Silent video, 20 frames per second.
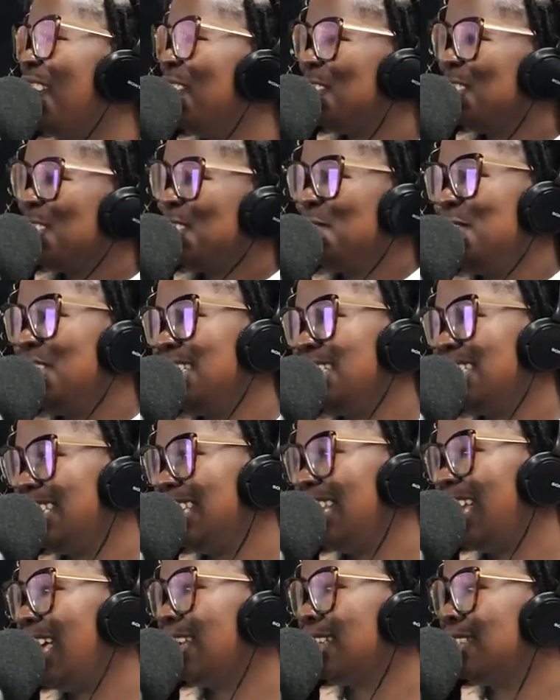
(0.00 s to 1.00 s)
was
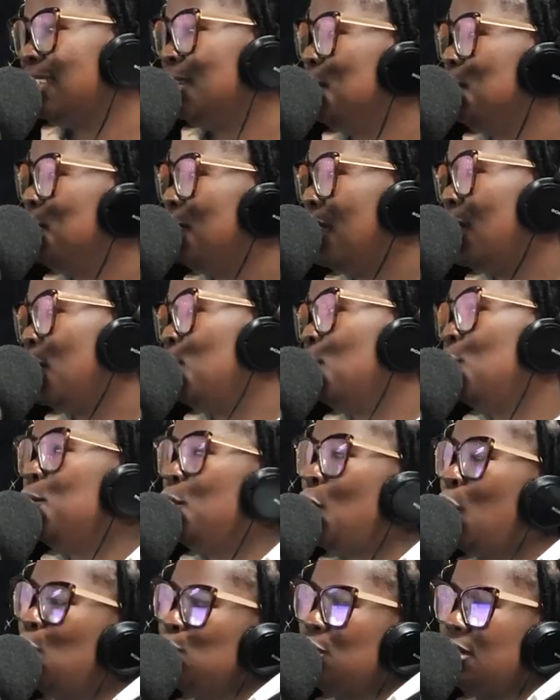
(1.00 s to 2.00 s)
BCX Namibia that will be
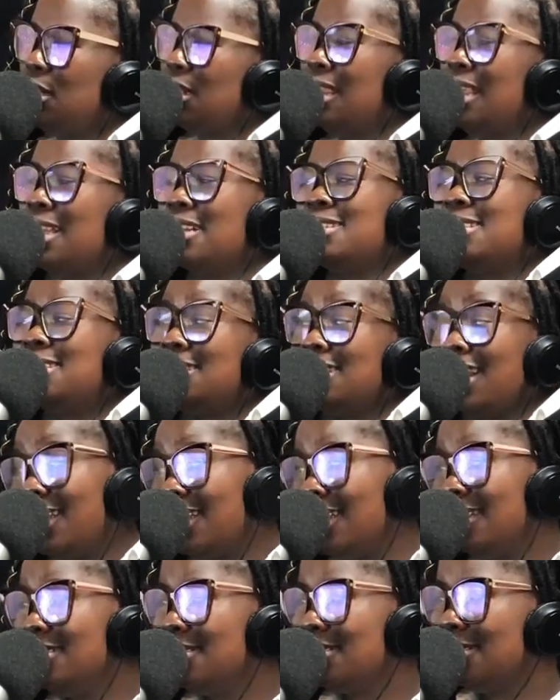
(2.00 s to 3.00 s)
hosting their
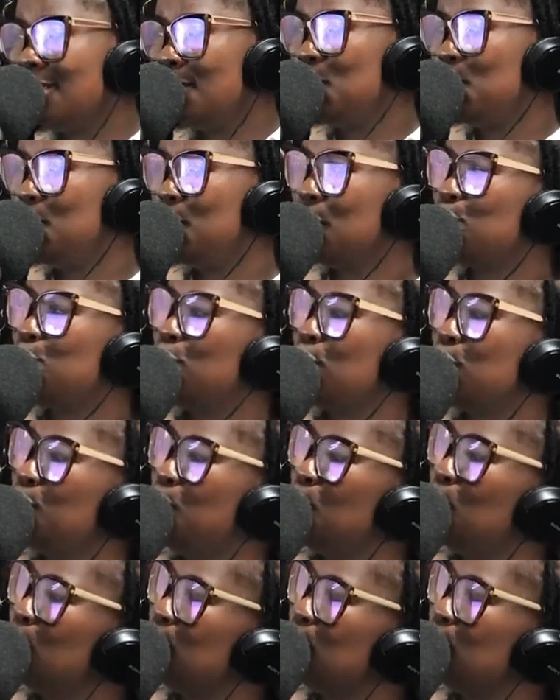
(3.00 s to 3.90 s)
second Namibia Transform